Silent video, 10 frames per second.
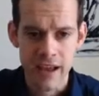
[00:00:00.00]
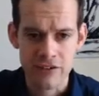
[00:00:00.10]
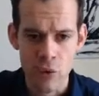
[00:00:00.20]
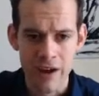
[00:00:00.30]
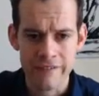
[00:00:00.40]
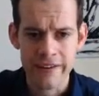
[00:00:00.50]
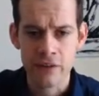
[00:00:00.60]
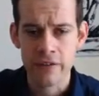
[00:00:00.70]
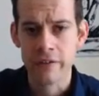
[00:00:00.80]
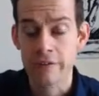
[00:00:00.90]
And so I
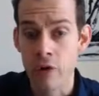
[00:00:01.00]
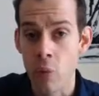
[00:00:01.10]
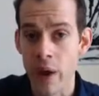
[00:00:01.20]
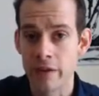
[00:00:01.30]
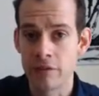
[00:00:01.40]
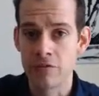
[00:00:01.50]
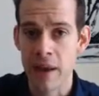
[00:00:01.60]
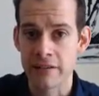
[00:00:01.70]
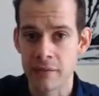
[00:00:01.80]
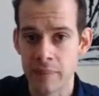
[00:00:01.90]
feel the full weight of
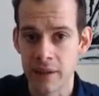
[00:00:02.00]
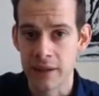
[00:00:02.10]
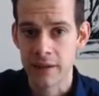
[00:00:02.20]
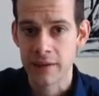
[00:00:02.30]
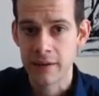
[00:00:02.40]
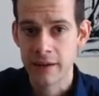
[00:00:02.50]
responsibility